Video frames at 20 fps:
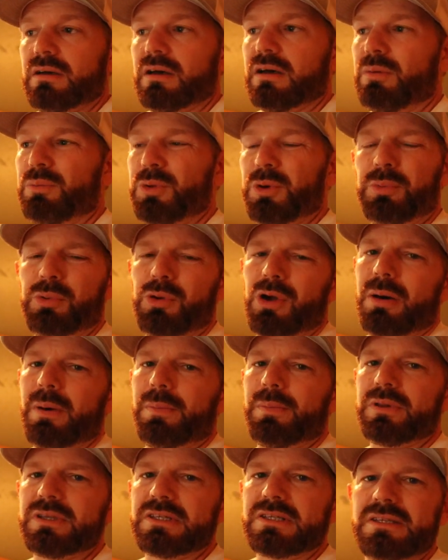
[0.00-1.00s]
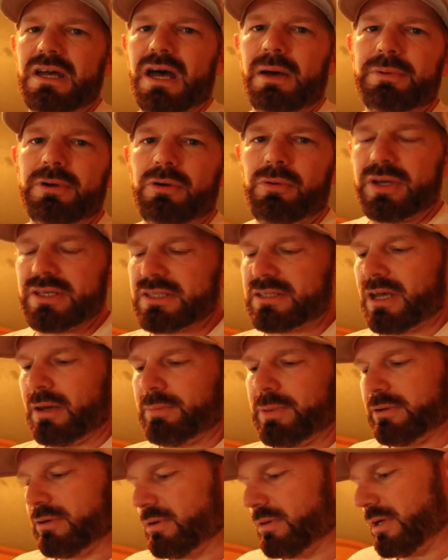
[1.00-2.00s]
Um, we'll probably stop at a rest
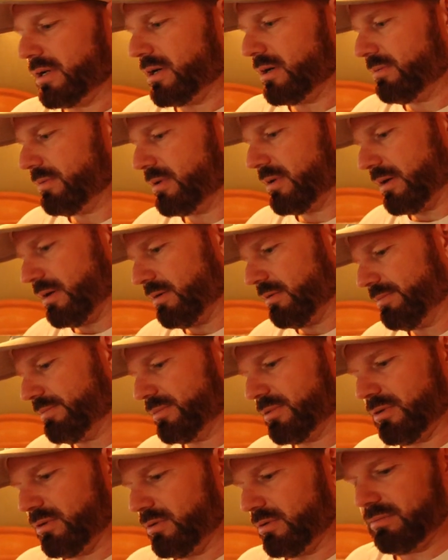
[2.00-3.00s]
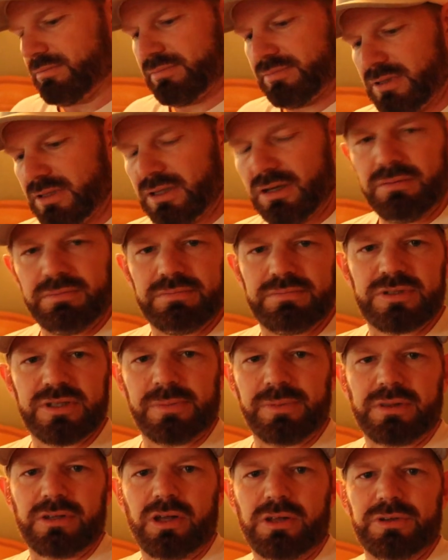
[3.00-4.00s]
stop here or there, uh, or you know
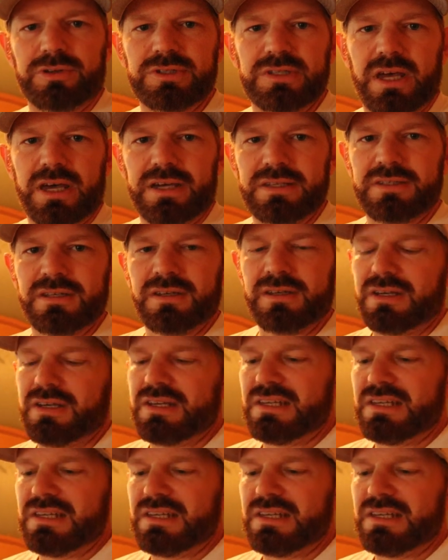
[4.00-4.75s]
something along those lines.